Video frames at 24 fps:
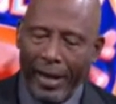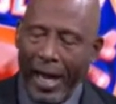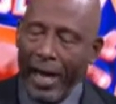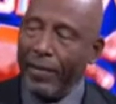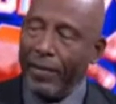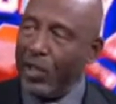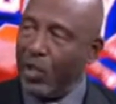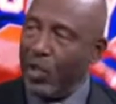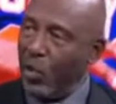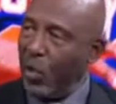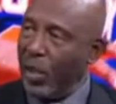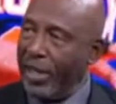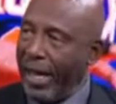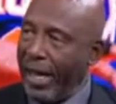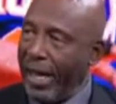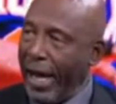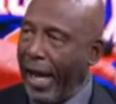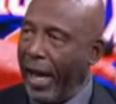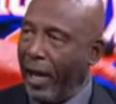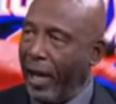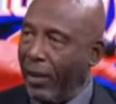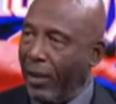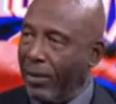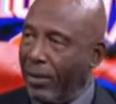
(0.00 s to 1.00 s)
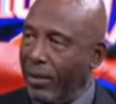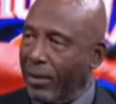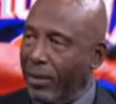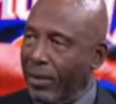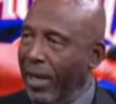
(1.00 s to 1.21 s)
Davis went down.